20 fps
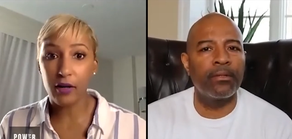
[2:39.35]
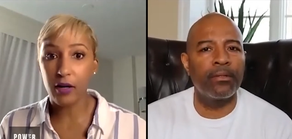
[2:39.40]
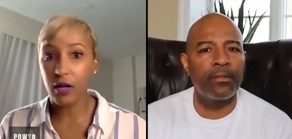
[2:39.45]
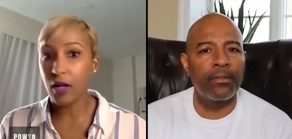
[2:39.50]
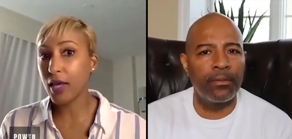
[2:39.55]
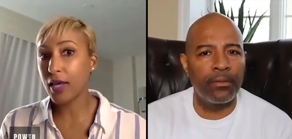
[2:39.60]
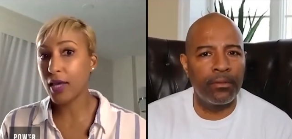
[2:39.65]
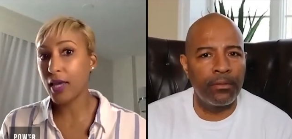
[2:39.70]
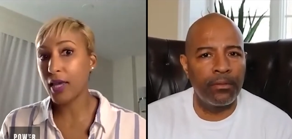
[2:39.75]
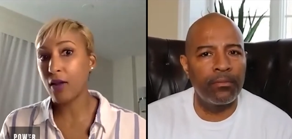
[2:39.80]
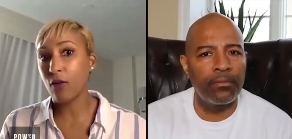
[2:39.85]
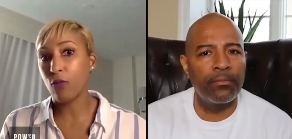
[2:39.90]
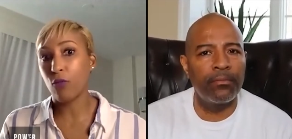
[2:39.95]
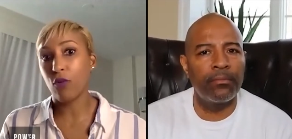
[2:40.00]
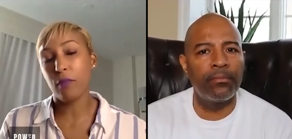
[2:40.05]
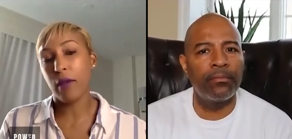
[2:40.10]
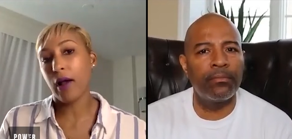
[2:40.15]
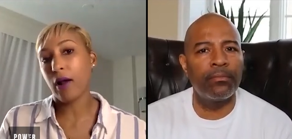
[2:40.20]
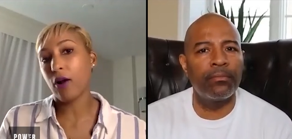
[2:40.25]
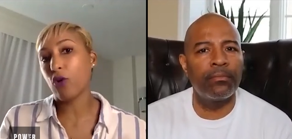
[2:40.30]
Speaker 1: Again, with
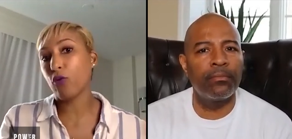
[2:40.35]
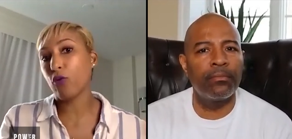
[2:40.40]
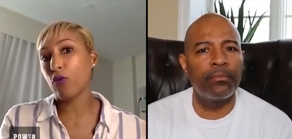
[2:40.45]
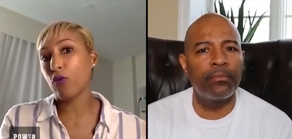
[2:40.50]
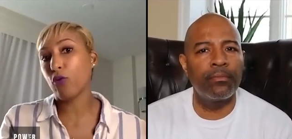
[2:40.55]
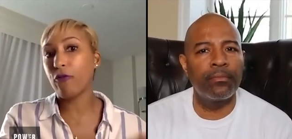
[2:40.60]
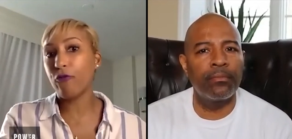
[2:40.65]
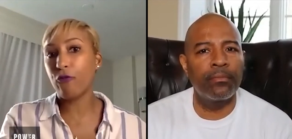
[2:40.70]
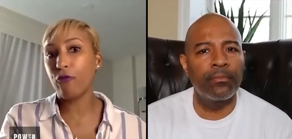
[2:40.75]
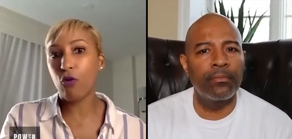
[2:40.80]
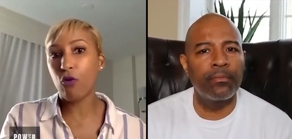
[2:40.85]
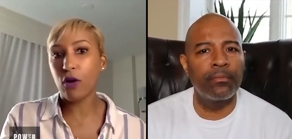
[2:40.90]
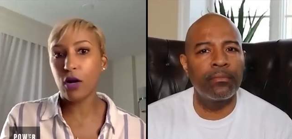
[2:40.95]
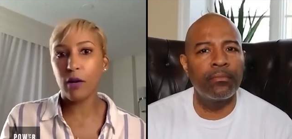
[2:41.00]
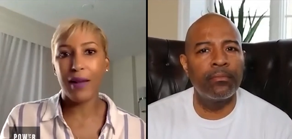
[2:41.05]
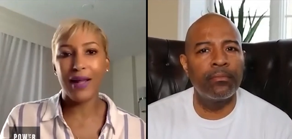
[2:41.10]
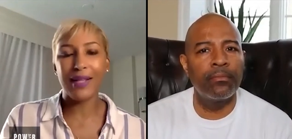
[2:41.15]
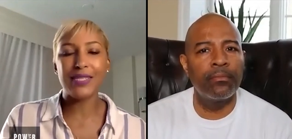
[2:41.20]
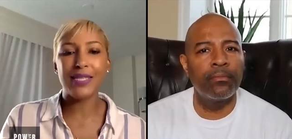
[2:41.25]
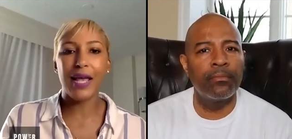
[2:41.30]
my career before,
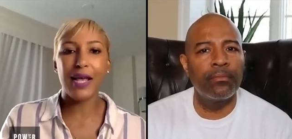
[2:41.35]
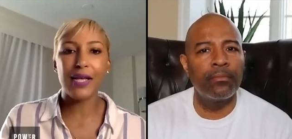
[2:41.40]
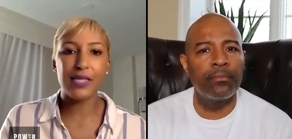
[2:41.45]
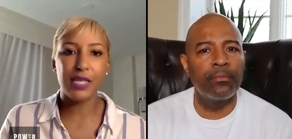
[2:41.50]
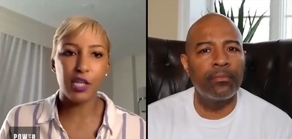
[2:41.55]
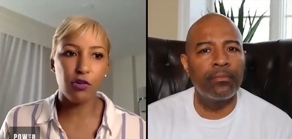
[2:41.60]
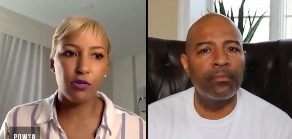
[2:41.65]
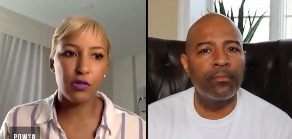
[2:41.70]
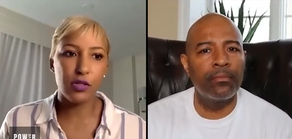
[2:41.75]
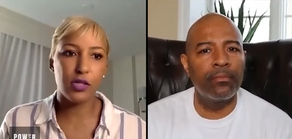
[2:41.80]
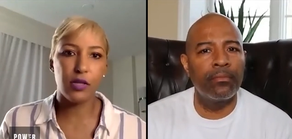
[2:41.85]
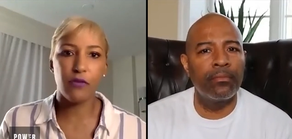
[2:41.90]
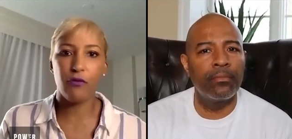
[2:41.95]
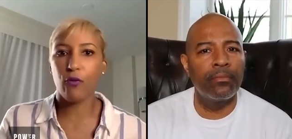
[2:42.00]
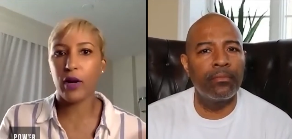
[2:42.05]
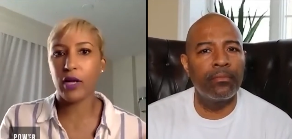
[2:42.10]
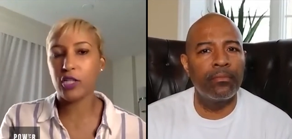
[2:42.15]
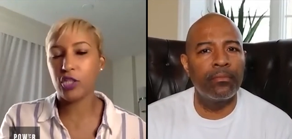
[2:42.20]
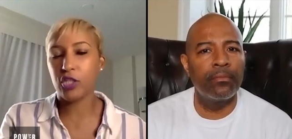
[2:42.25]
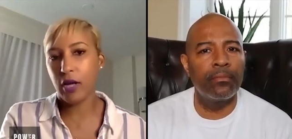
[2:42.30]
my tech skills
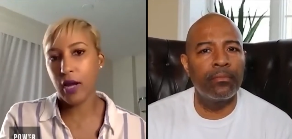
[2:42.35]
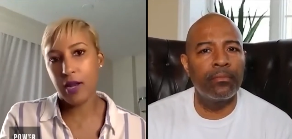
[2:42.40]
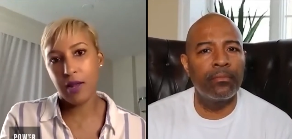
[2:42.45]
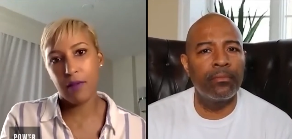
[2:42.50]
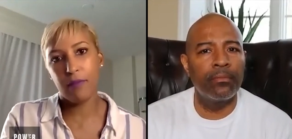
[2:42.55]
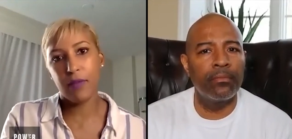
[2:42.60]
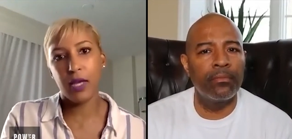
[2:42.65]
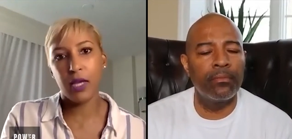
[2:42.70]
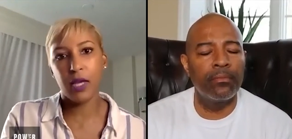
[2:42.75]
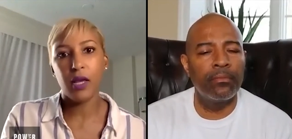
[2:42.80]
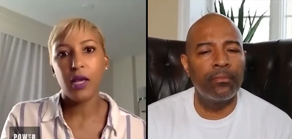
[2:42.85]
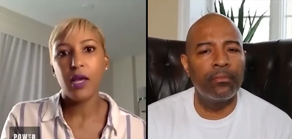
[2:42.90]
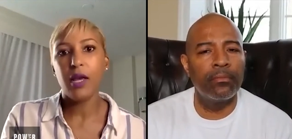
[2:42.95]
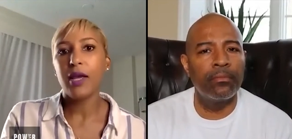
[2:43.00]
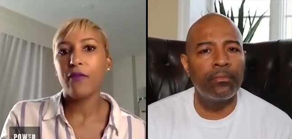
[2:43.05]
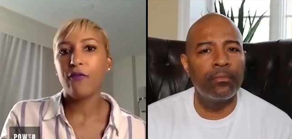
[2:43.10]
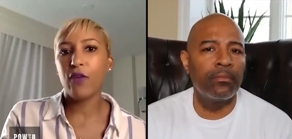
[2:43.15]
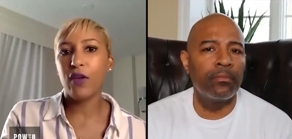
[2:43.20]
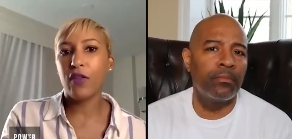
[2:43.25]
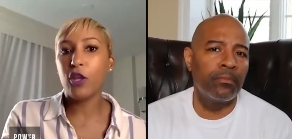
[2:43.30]
differentiated me
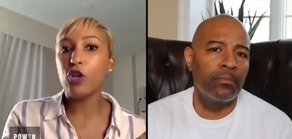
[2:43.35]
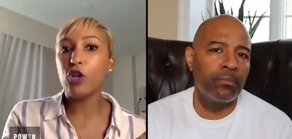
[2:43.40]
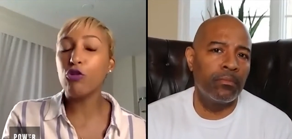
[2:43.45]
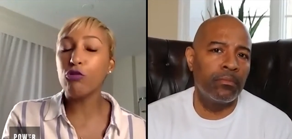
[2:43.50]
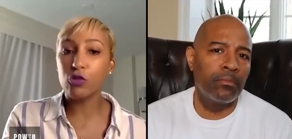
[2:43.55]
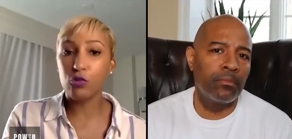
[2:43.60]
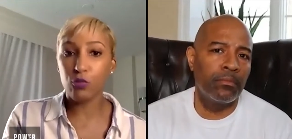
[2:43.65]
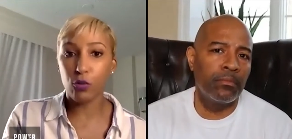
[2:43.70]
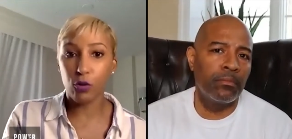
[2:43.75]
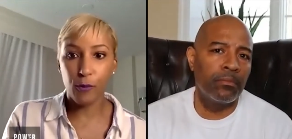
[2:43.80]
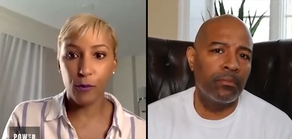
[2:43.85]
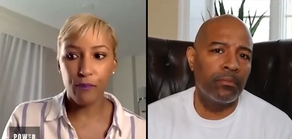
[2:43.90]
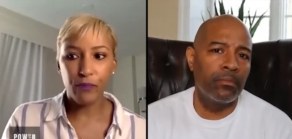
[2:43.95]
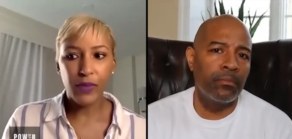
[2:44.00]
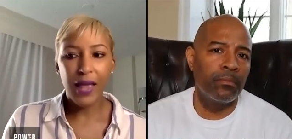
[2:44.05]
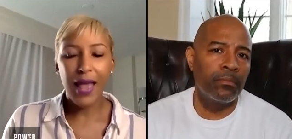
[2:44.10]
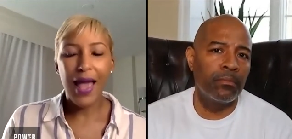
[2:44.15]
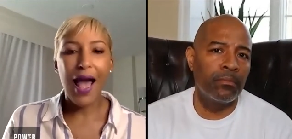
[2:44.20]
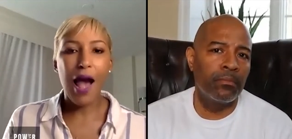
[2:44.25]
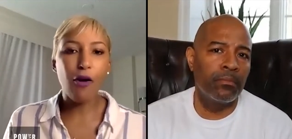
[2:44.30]
in the newsroom.
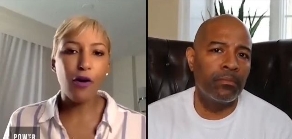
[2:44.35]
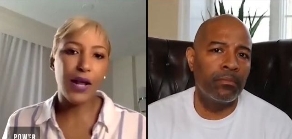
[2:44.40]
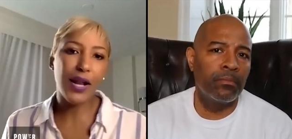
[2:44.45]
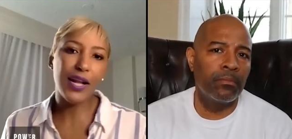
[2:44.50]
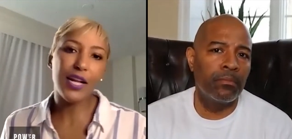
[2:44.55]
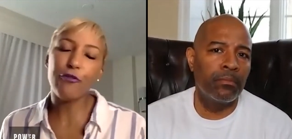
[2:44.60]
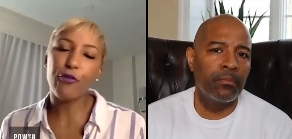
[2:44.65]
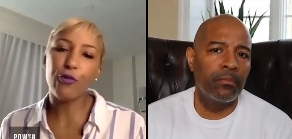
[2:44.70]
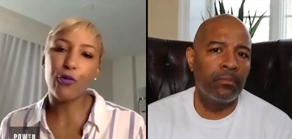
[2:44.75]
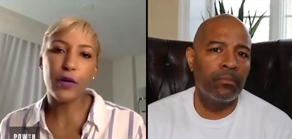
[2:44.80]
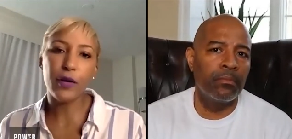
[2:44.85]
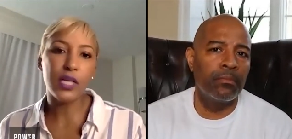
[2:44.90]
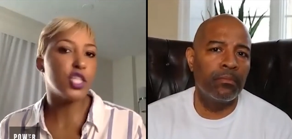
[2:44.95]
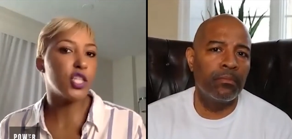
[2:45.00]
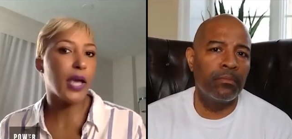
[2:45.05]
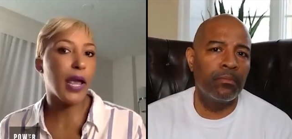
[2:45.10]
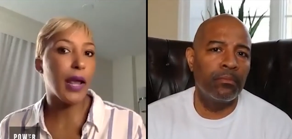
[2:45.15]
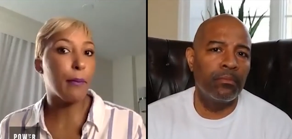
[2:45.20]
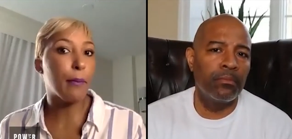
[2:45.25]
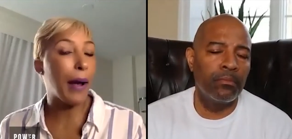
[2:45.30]
How can I
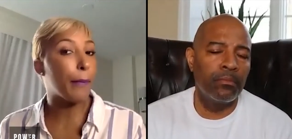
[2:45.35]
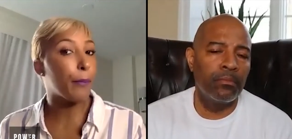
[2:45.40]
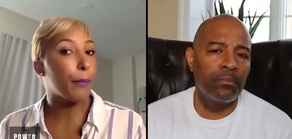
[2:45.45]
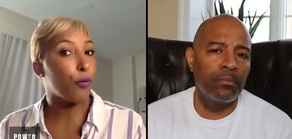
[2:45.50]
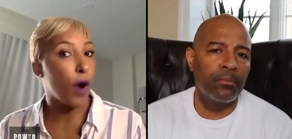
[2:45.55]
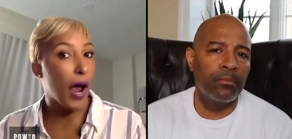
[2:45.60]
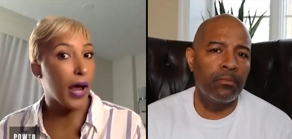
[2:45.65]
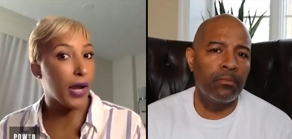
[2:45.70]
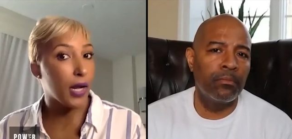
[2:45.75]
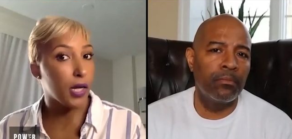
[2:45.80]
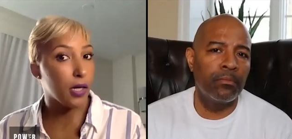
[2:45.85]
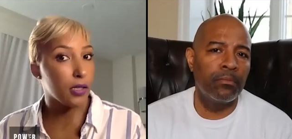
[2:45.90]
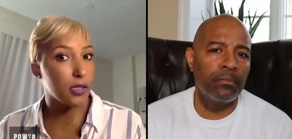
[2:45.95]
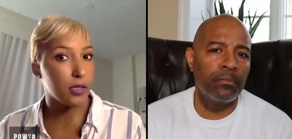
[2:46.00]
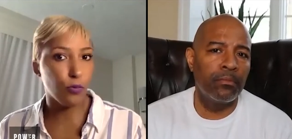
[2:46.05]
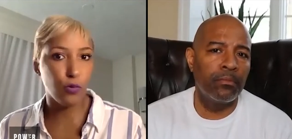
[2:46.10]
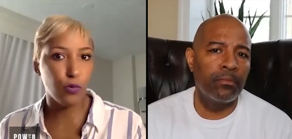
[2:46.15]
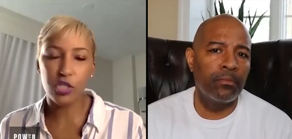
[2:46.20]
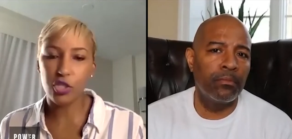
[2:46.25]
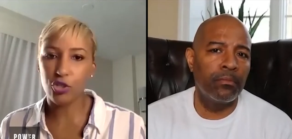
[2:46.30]
differentiate my products,
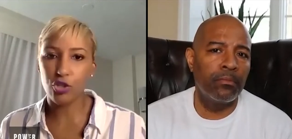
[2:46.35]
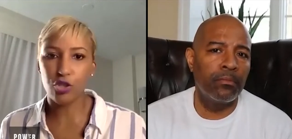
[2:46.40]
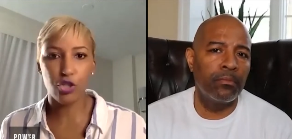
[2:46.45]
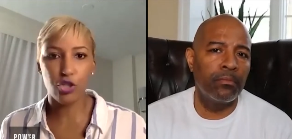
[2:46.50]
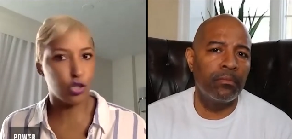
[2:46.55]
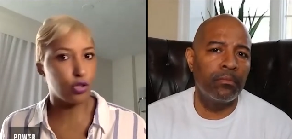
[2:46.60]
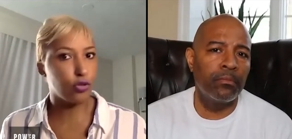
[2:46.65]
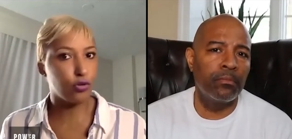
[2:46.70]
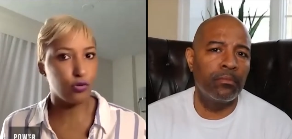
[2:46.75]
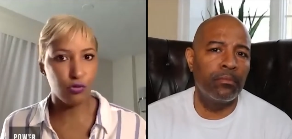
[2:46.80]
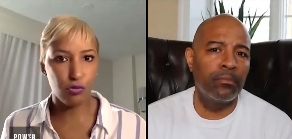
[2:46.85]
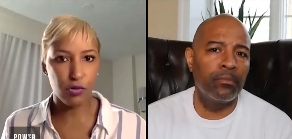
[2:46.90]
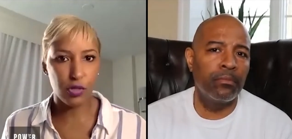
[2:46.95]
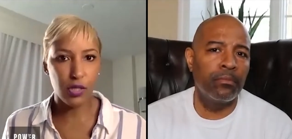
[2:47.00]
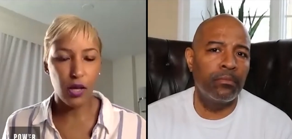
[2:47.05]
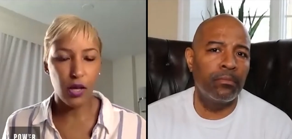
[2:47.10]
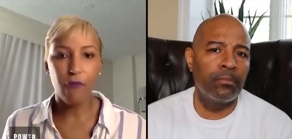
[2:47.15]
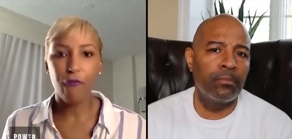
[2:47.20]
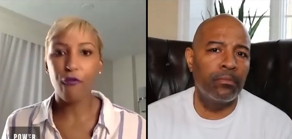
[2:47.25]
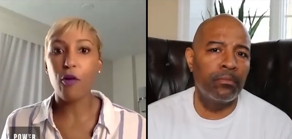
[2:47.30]
which are shoes,
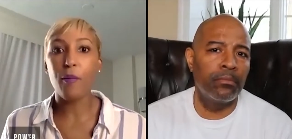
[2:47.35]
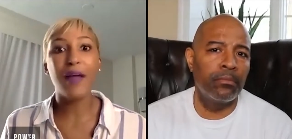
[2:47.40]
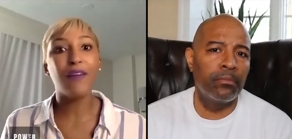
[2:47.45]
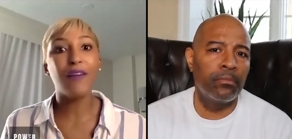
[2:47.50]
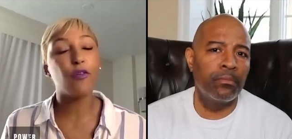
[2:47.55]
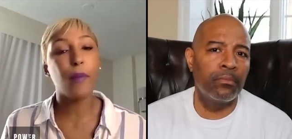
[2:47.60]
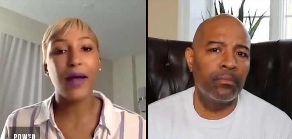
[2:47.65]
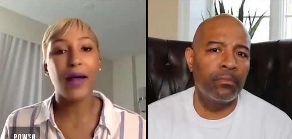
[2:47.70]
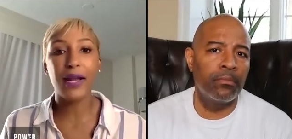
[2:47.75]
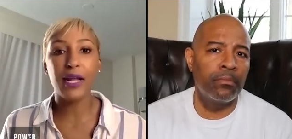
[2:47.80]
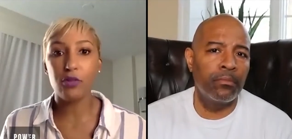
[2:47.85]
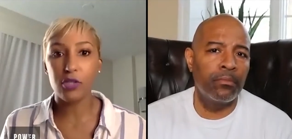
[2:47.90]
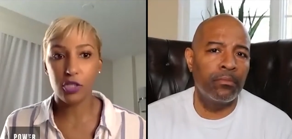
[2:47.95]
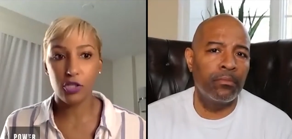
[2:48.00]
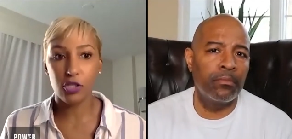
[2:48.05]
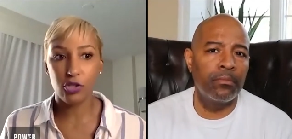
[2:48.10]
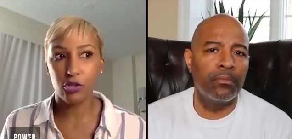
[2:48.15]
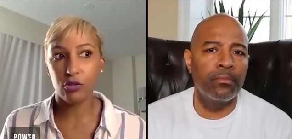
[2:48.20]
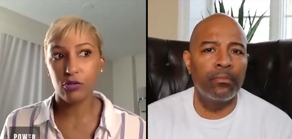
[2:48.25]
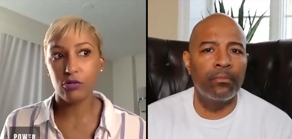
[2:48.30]
from everybody
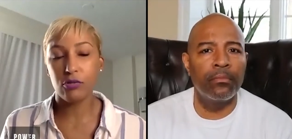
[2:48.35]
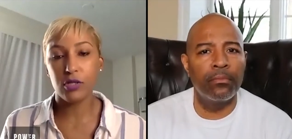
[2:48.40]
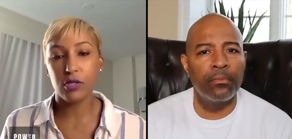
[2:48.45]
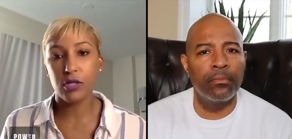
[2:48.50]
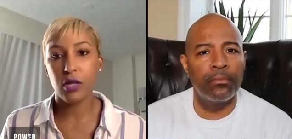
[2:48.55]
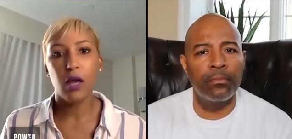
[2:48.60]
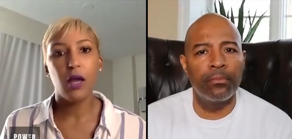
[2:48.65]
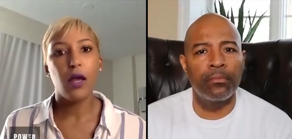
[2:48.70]
else's shoes?